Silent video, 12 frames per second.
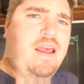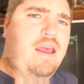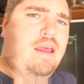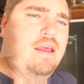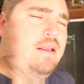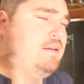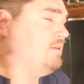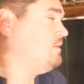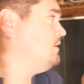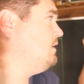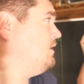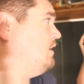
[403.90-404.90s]
and
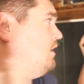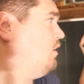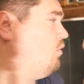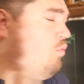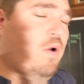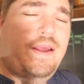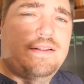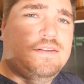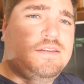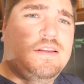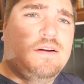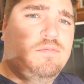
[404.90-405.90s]

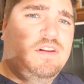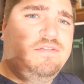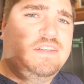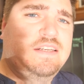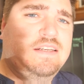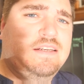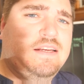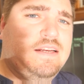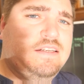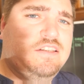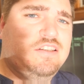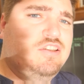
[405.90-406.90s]
weights that I'm lifting,
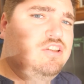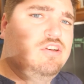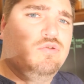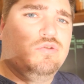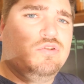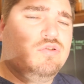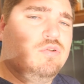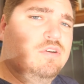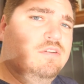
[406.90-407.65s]
and just general sort